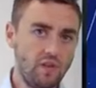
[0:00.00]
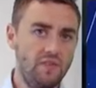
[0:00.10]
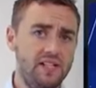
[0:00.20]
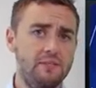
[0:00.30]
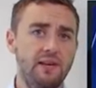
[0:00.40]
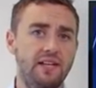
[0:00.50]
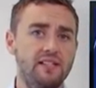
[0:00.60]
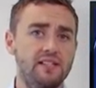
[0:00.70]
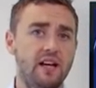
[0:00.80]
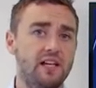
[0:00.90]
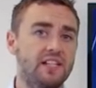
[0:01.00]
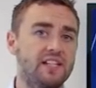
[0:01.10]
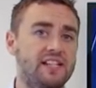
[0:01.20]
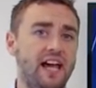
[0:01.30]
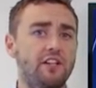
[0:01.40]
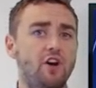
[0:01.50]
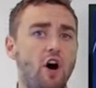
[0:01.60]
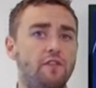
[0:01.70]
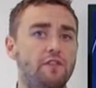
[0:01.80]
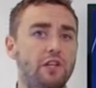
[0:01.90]
This means that the second
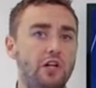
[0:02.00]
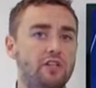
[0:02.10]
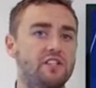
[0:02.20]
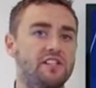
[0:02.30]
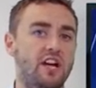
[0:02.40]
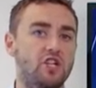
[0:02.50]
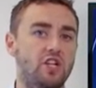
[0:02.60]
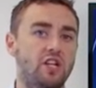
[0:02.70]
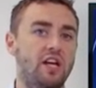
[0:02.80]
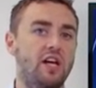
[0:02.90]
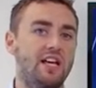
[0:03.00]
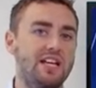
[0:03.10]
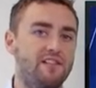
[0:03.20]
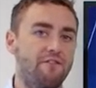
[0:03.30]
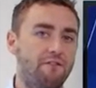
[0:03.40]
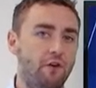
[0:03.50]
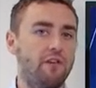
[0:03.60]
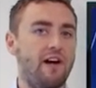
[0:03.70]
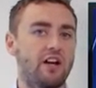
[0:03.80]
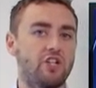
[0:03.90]
half of the London session is full
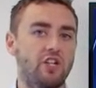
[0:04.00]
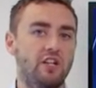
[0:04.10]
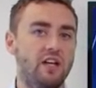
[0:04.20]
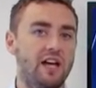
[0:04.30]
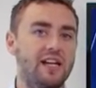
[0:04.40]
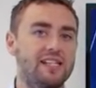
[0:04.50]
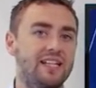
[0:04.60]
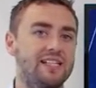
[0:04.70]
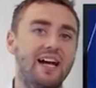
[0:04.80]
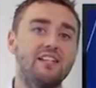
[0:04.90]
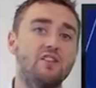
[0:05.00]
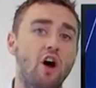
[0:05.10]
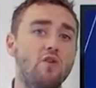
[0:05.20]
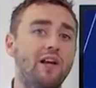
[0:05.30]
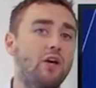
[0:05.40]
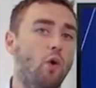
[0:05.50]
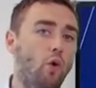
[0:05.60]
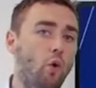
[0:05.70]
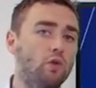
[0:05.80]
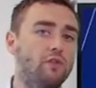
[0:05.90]
of action, as it contains not only
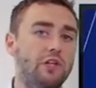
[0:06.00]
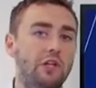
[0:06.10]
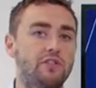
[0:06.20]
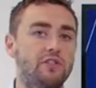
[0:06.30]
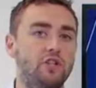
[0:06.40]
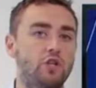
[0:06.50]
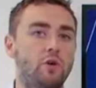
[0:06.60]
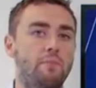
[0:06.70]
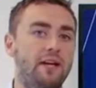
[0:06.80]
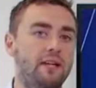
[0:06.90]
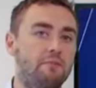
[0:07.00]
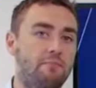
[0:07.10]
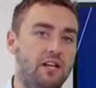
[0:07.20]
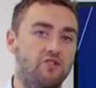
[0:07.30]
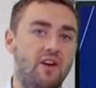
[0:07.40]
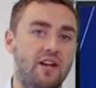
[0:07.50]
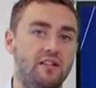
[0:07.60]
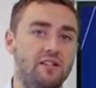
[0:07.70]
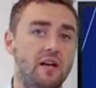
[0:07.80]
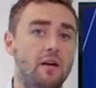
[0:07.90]
all of the London and European based
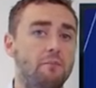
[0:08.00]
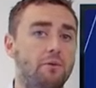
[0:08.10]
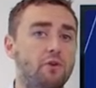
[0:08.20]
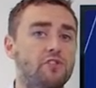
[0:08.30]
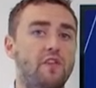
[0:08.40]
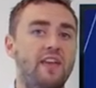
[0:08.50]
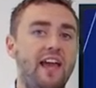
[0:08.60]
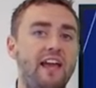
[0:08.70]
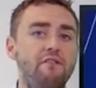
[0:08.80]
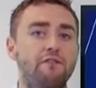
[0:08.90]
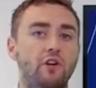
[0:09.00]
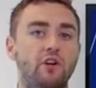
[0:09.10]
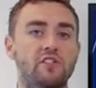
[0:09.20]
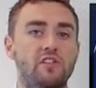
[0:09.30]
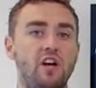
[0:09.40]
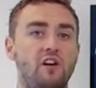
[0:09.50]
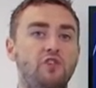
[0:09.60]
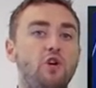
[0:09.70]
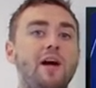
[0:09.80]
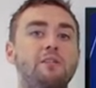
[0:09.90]
traders, but also the influx of
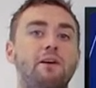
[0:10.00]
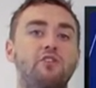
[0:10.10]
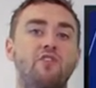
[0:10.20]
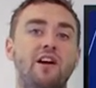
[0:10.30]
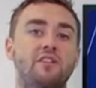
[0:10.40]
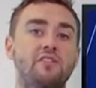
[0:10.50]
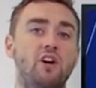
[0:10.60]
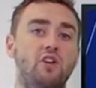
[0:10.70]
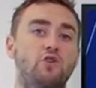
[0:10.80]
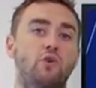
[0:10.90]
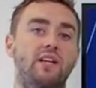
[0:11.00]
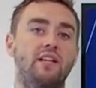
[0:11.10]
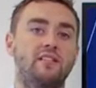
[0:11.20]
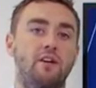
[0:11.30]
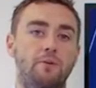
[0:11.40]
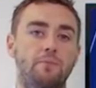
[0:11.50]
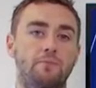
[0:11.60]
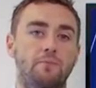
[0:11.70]
US based traders joining it too.